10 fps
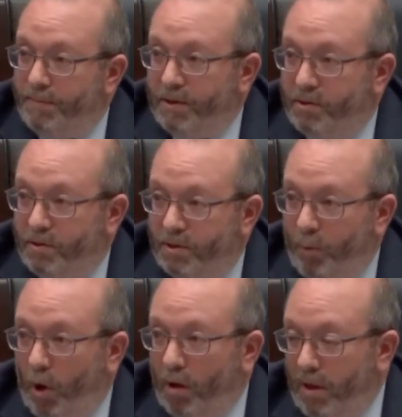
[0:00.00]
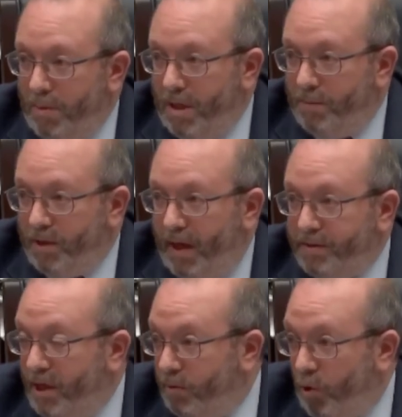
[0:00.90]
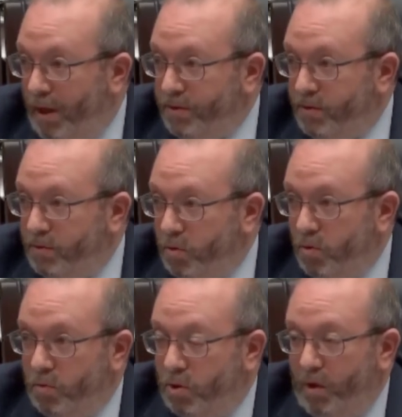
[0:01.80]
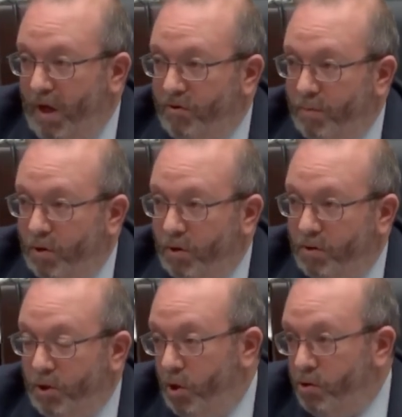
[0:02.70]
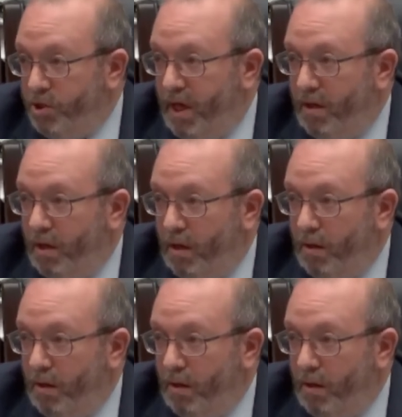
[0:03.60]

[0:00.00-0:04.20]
especially to small and medium-sized enterprises who don't have the ability to negotiate